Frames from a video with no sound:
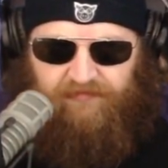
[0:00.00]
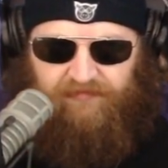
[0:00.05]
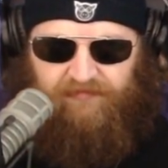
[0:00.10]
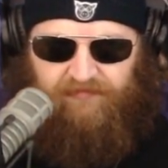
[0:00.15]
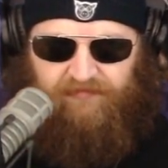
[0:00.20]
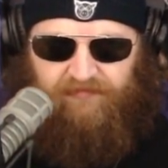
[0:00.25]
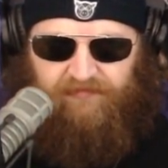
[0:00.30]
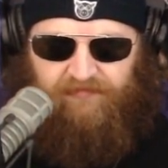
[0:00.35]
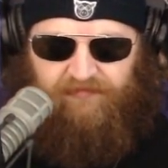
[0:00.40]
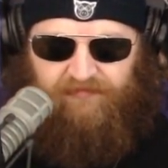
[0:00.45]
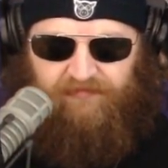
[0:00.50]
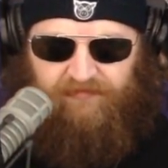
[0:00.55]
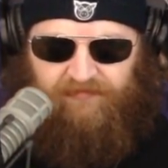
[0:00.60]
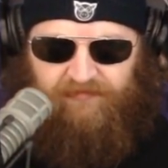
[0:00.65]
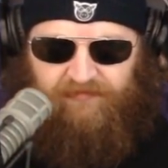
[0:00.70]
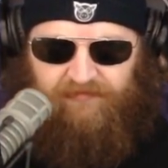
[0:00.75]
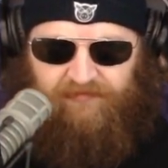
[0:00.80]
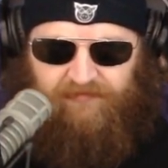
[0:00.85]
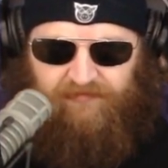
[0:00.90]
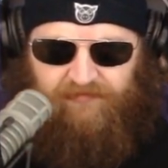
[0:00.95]

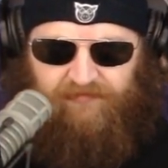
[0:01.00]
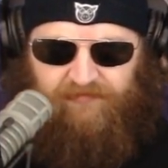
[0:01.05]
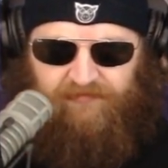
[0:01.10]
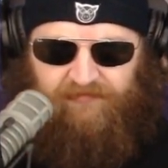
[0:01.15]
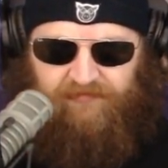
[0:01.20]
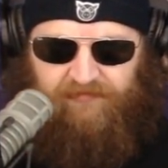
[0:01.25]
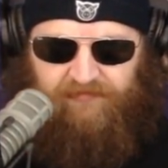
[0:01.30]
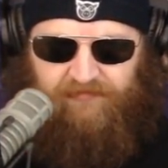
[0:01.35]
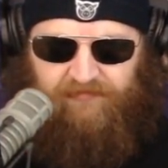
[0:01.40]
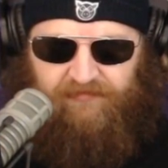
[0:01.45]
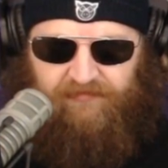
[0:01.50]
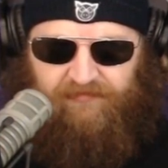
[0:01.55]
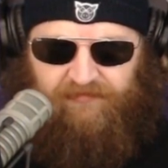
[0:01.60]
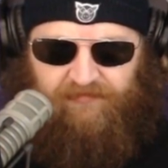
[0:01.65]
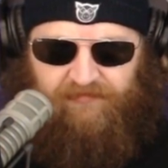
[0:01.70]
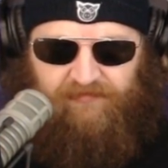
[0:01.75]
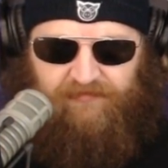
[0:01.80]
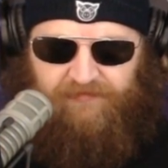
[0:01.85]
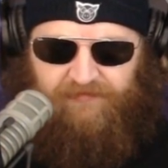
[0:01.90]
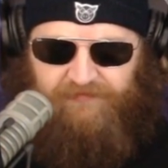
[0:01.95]

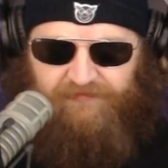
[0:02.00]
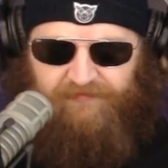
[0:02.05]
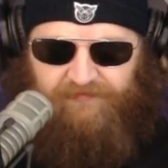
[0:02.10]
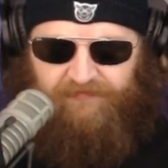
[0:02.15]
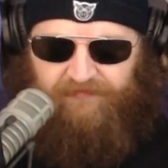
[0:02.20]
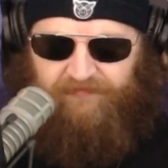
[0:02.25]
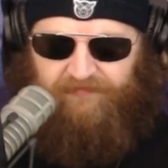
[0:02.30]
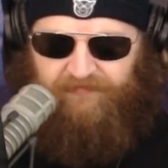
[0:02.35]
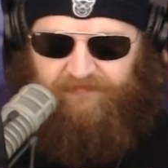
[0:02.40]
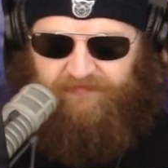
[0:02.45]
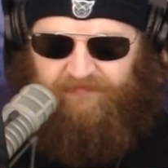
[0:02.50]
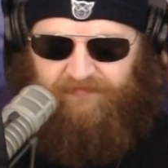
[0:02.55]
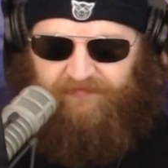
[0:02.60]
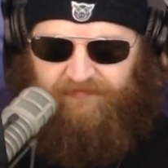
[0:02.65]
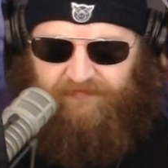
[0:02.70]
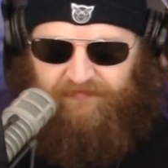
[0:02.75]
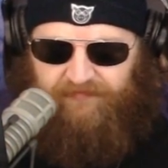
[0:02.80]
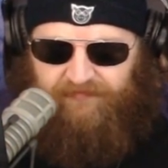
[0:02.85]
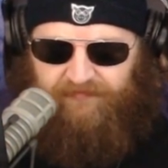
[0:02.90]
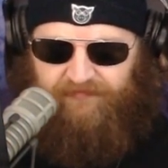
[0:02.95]

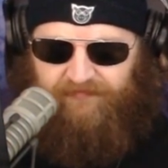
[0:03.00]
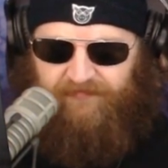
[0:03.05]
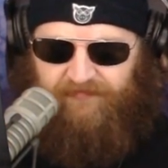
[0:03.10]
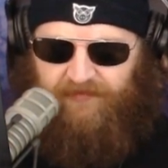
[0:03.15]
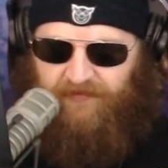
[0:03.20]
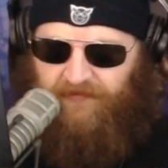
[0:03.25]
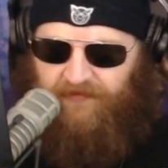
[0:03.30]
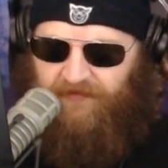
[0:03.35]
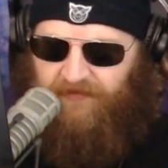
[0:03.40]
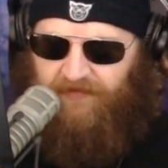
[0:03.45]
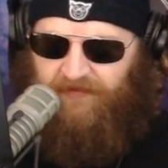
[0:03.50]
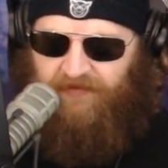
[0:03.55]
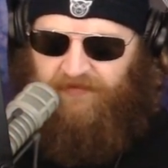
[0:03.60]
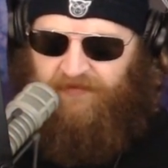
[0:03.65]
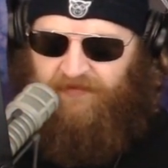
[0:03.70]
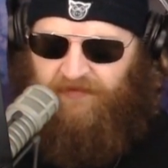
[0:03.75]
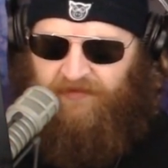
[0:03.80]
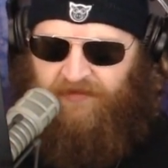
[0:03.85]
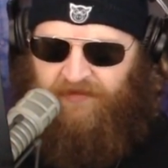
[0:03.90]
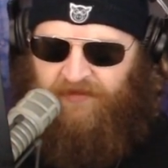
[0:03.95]

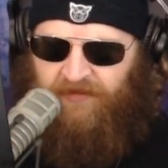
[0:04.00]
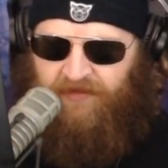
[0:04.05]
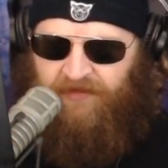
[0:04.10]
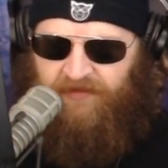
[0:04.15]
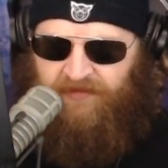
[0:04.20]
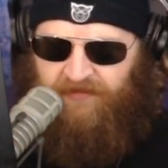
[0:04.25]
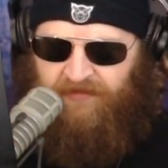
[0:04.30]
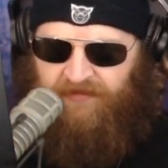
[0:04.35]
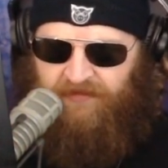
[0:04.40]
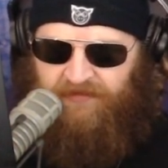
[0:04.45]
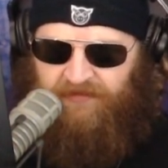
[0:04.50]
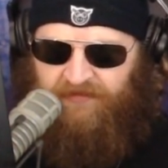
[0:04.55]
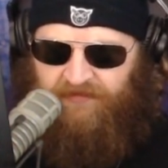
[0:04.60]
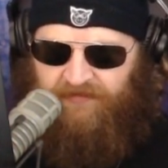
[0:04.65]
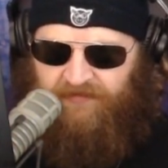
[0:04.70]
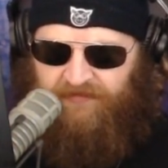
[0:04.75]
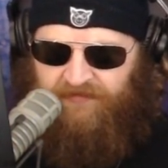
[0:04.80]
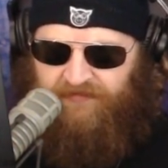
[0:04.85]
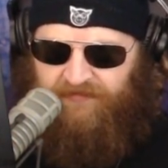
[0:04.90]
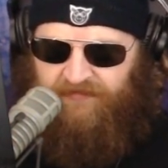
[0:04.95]

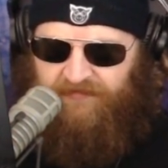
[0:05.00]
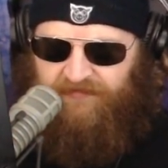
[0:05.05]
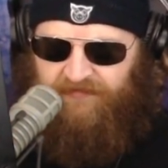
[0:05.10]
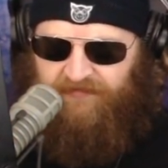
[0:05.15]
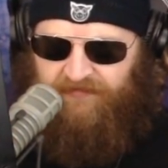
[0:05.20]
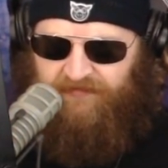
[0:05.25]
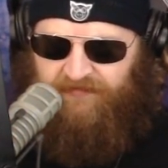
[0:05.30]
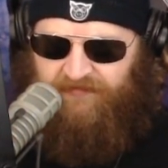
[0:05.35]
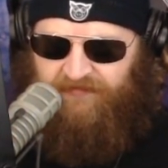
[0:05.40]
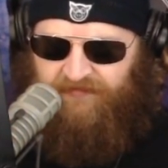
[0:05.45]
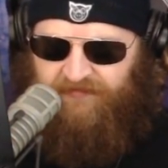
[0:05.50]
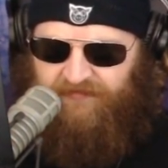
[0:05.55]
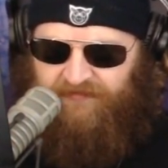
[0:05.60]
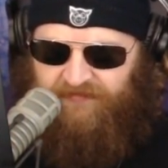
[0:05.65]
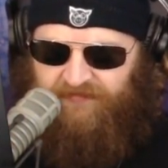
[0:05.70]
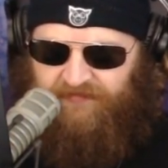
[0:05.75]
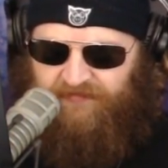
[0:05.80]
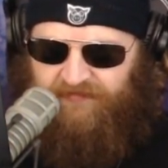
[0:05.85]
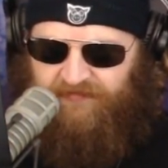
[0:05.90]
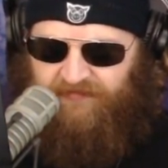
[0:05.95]

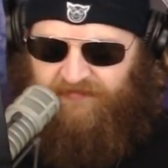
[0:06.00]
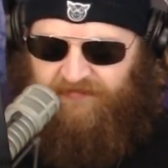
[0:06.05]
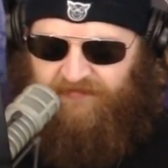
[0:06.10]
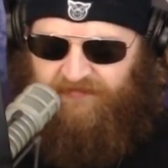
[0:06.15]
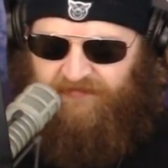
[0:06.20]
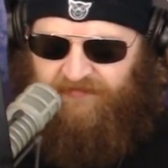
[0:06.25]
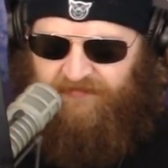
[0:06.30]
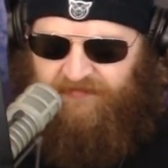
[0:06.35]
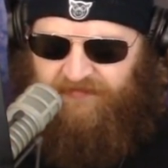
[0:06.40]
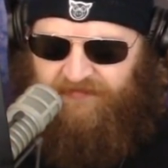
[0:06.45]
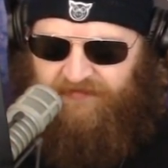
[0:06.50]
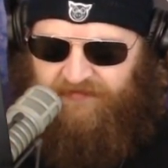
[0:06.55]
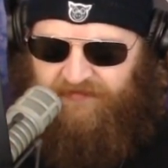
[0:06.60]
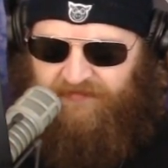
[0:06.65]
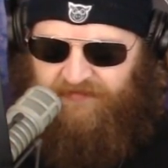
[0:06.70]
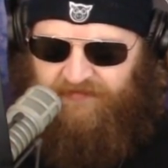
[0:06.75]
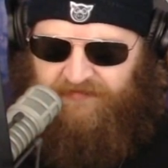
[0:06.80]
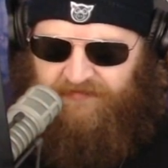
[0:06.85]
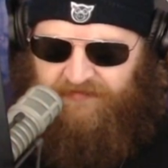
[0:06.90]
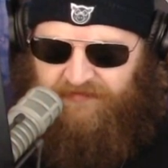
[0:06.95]

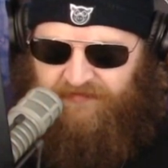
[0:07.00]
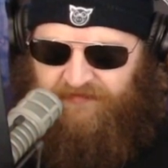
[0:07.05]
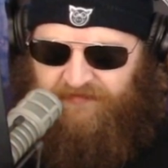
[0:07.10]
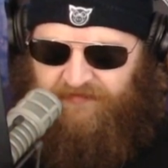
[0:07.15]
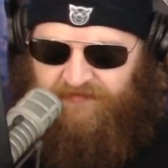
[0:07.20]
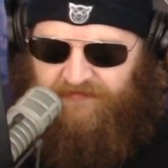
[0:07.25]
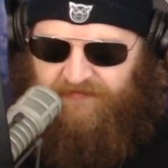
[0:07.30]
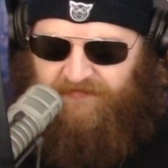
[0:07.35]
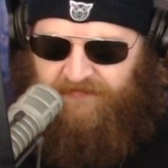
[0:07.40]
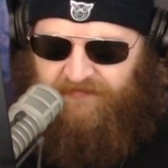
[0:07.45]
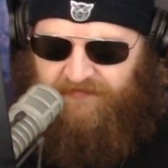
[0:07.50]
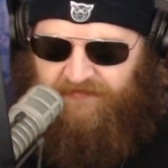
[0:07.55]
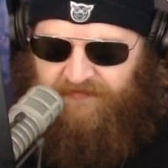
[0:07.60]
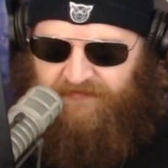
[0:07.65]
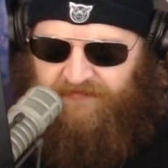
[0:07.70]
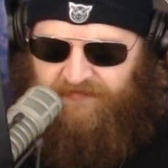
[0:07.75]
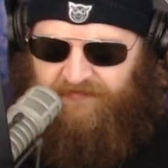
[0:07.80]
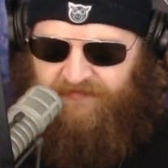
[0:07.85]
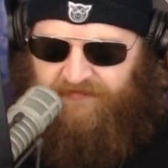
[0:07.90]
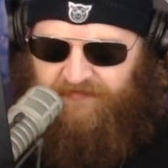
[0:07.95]
[no speech]